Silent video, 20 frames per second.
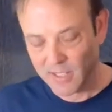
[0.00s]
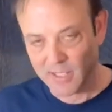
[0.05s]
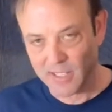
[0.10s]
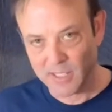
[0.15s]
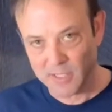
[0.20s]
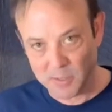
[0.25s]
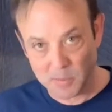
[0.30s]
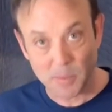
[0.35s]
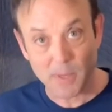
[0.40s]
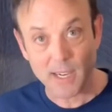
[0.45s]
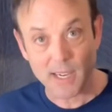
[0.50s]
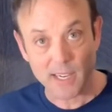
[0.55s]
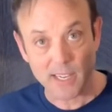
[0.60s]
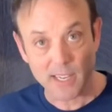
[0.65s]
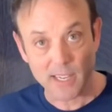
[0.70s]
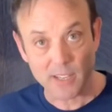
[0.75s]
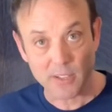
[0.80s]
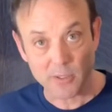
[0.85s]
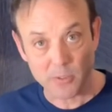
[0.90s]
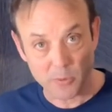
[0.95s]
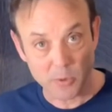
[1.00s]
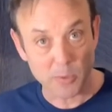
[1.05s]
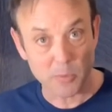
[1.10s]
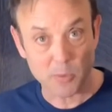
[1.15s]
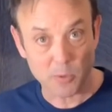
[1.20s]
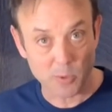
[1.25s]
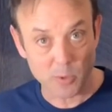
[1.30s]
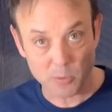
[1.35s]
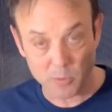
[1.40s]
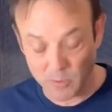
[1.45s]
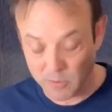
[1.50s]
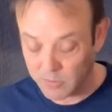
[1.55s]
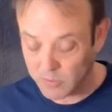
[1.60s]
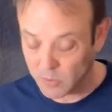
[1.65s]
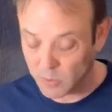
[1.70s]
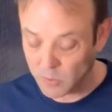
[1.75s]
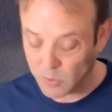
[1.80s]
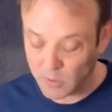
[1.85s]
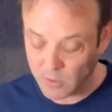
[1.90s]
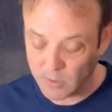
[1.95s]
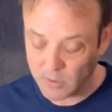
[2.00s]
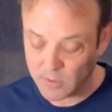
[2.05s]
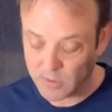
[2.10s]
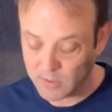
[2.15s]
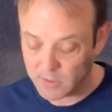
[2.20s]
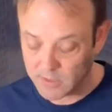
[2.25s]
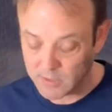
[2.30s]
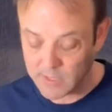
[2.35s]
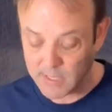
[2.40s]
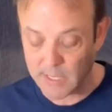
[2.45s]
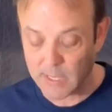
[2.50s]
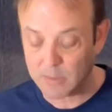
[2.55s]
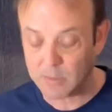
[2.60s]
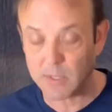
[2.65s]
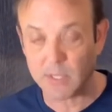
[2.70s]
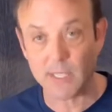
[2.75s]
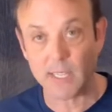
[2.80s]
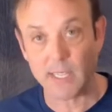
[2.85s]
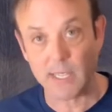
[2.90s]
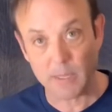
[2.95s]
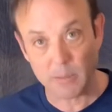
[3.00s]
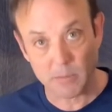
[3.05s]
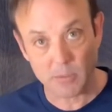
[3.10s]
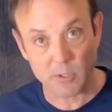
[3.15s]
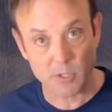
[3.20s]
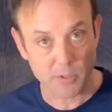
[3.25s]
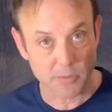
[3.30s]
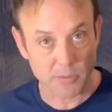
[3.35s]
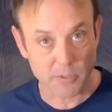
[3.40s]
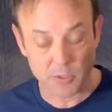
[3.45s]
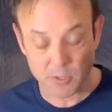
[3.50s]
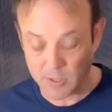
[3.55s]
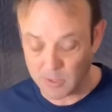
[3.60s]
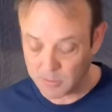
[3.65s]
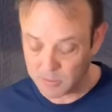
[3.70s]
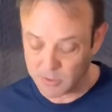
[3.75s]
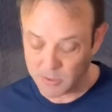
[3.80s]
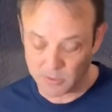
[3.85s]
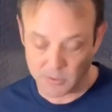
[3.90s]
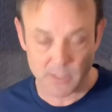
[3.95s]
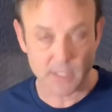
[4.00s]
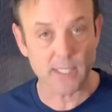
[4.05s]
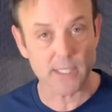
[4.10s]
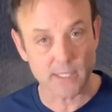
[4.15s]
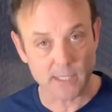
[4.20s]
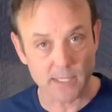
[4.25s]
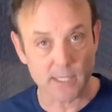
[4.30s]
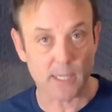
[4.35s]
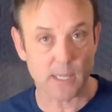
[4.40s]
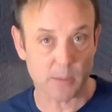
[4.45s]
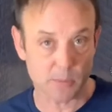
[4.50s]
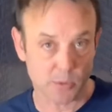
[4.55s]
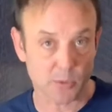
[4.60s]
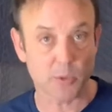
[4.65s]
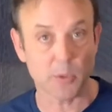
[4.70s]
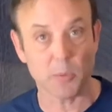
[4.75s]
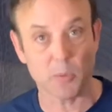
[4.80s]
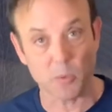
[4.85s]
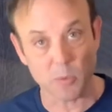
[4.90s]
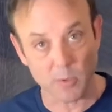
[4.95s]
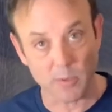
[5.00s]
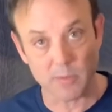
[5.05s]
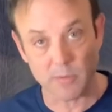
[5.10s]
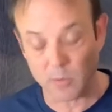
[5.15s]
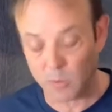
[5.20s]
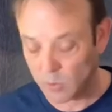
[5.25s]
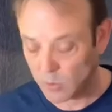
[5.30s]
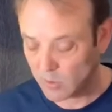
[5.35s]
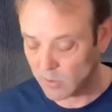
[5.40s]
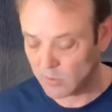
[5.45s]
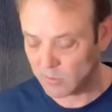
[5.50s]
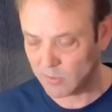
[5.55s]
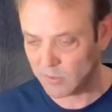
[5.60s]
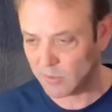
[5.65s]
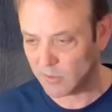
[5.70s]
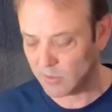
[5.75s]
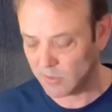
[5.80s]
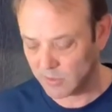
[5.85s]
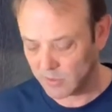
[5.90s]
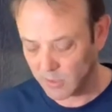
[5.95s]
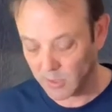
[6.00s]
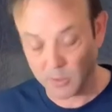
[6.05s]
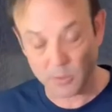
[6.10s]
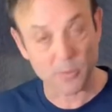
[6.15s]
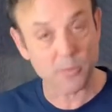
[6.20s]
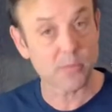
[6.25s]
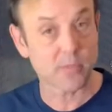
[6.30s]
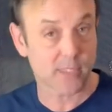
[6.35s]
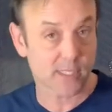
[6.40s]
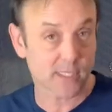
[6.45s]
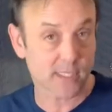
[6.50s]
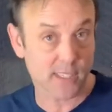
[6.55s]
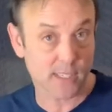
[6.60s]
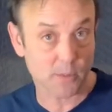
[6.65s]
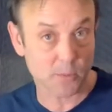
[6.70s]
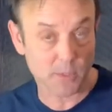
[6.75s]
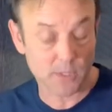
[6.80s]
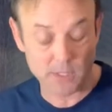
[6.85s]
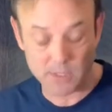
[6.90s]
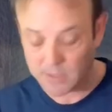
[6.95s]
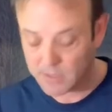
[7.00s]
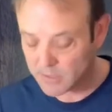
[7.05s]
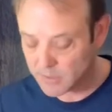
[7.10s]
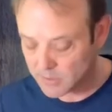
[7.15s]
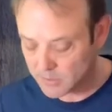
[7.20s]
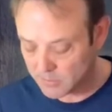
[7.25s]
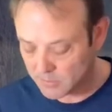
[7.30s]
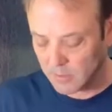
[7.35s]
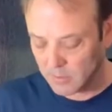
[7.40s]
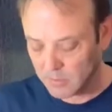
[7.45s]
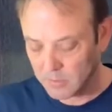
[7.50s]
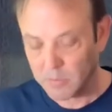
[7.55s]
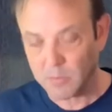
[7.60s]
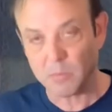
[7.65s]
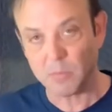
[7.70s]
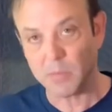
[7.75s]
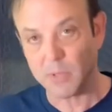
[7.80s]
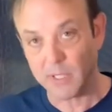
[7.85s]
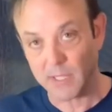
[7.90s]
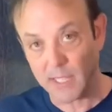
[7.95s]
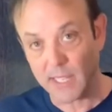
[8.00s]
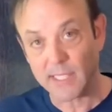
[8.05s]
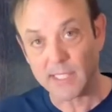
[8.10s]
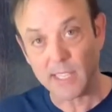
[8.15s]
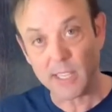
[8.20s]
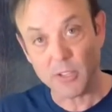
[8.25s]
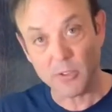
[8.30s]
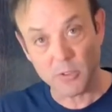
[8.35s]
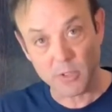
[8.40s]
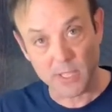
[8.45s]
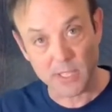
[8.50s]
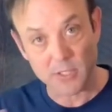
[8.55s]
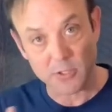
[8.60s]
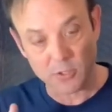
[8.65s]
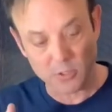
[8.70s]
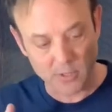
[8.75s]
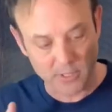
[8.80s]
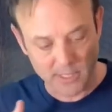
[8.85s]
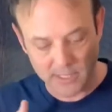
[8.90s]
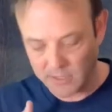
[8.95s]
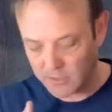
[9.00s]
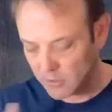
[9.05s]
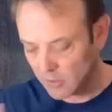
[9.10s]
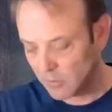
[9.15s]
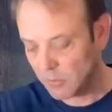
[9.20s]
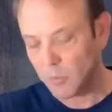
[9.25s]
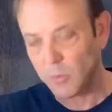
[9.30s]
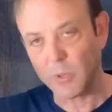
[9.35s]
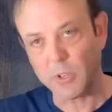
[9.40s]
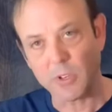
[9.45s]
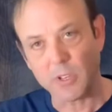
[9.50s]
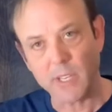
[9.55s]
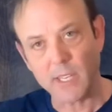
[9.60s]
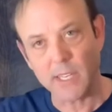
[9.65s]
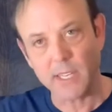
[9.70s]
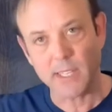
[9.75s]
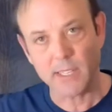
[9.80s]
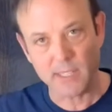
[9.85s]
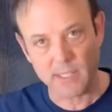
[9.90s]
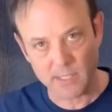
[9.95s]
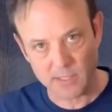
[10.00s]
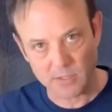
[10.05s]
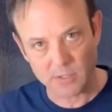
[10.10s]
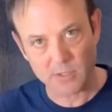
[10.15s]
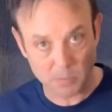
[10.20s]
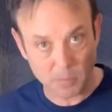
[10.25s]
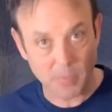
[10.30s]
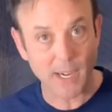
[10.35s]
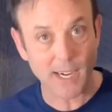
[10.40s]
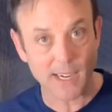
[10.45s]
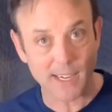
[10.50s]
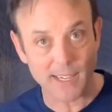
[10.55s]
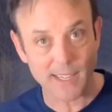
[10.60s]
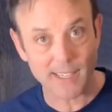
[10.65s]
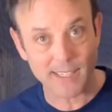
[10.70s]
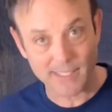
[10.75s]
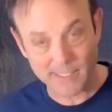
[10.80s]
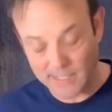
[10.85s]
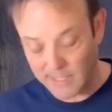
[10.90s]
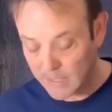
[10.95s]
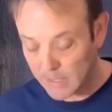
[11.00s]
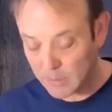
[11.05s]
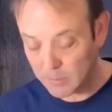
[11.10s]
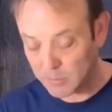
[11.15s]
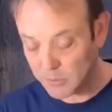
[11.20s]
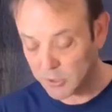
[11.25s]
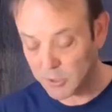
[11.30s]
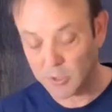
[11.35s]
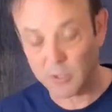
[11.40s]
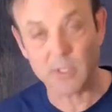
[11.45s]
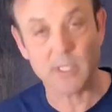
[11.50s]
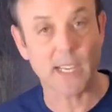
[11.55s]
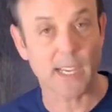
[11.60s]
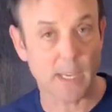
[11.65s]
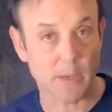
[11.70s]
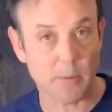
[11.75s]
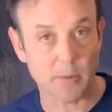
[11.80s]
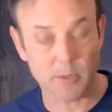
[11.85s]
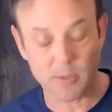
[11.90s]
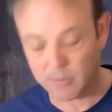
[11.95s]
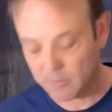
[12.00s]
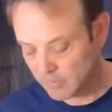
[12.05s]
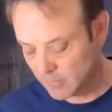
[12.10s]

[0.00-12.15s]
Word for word: It's pi, 3.14 times the diameter of your drum, so 10 times 3.14. So that's kind of what this is. But that's how you get your length. So if when you're cutting this, pi times your diameter.